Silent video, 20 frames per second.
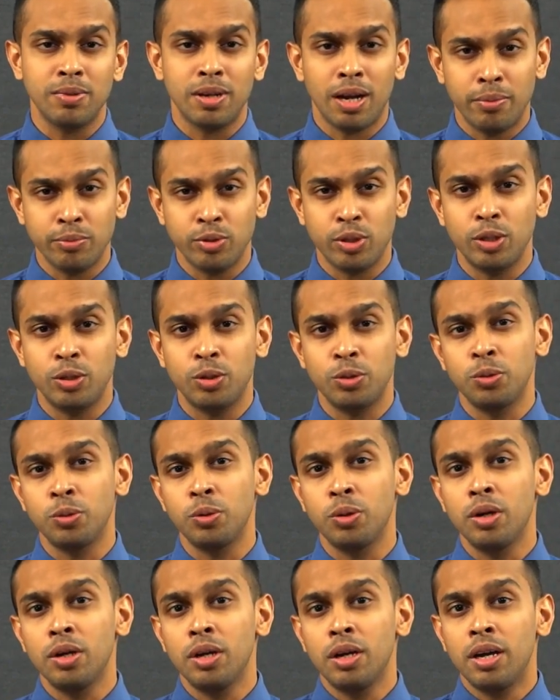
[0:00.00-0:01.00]
comes into
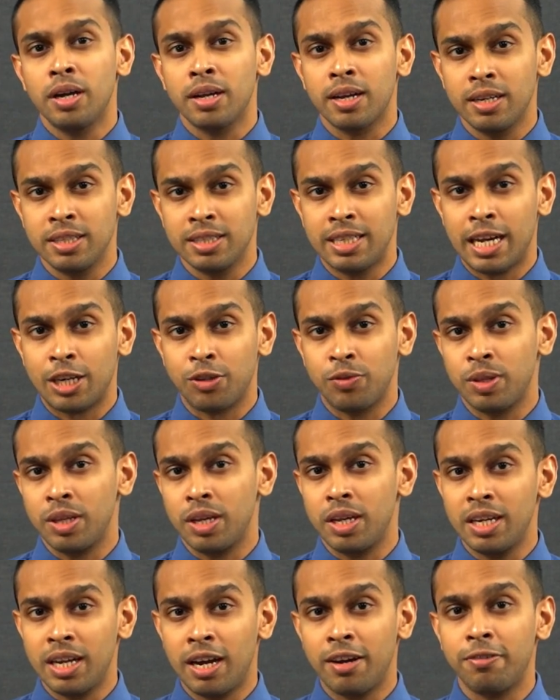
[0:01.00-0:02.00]
contact with
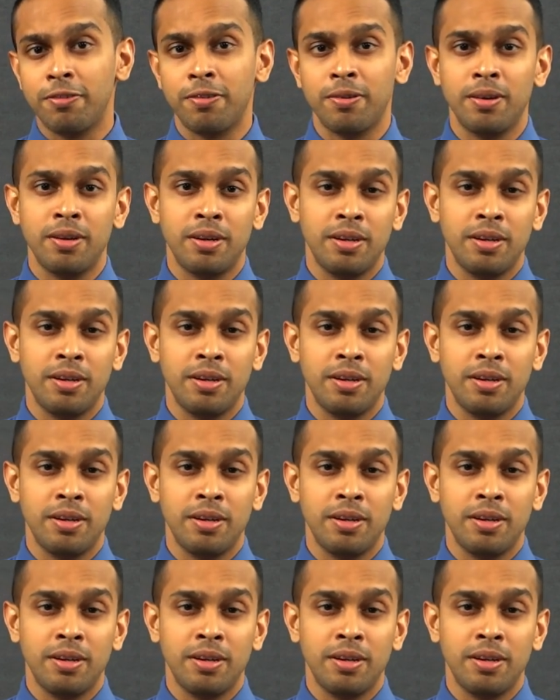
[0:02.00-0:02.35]
enough